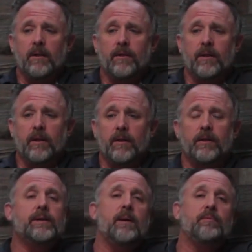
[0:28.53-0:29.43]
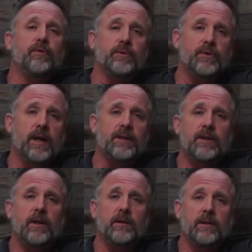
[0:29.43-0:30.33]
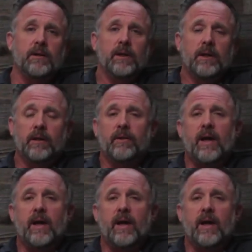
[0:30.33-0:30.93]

the type of filtration and